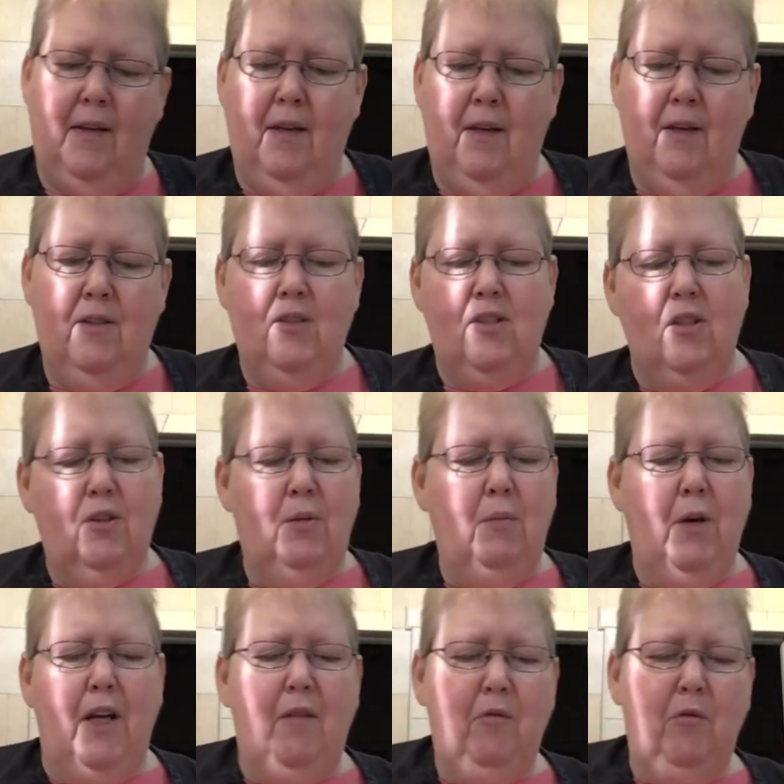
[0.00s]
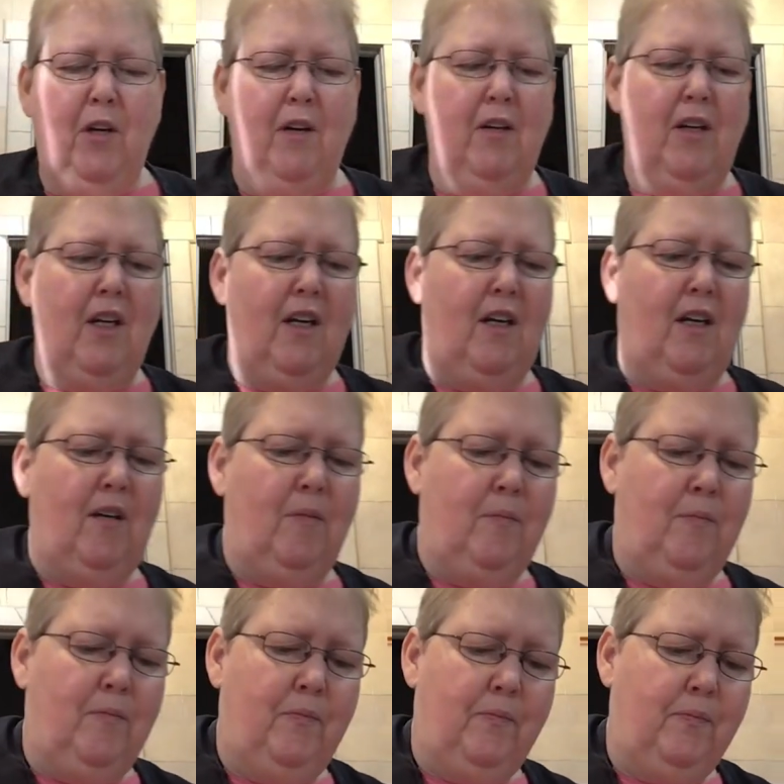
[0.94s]
So you might want to
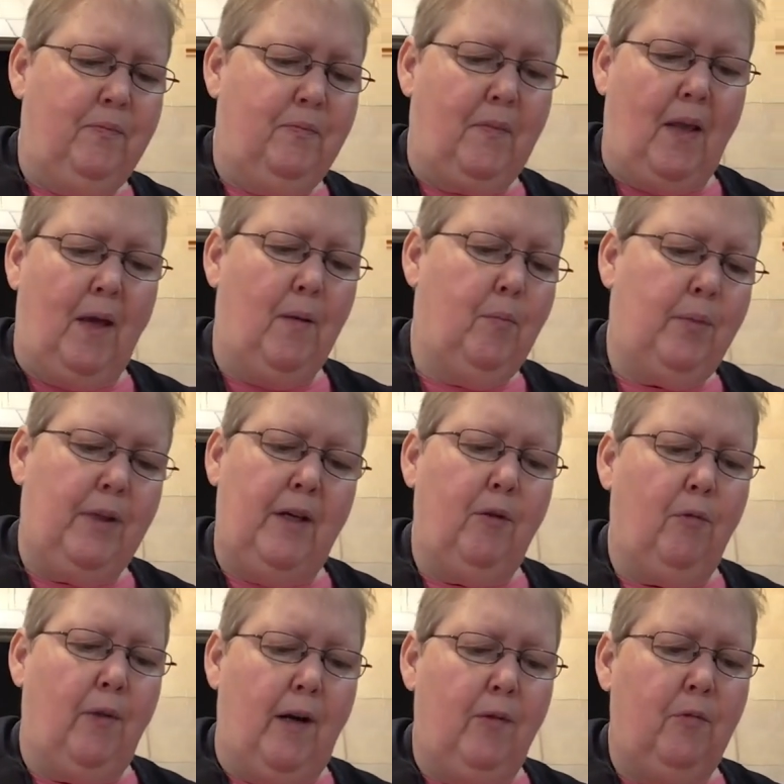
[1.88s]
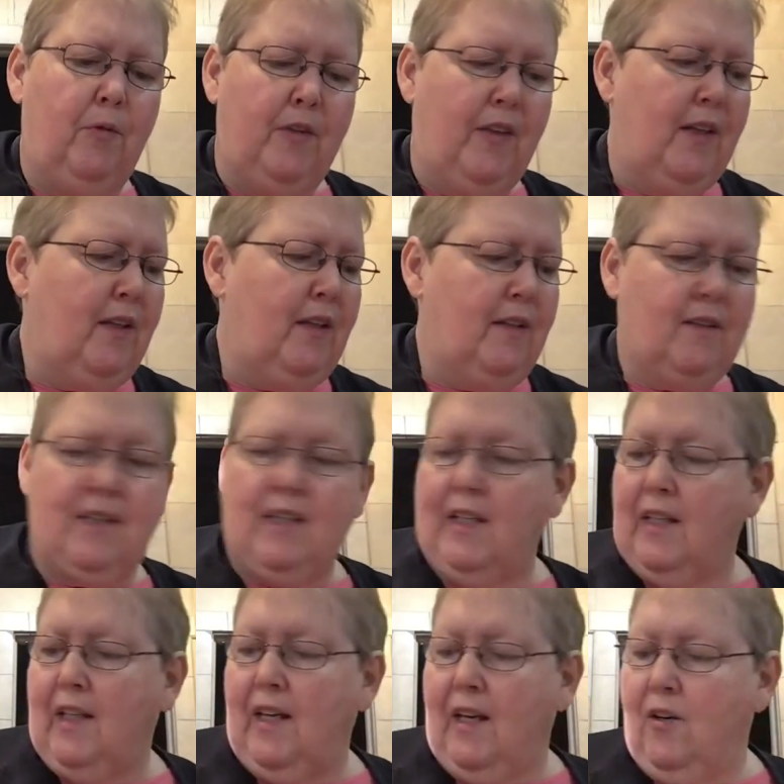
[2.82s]
play around with it to
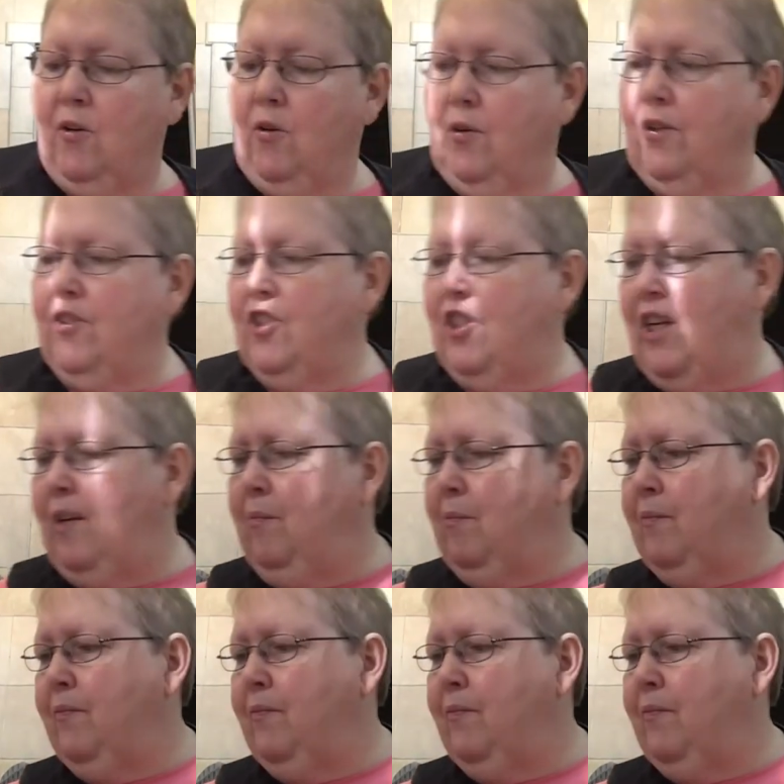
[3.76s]
get a heart shape.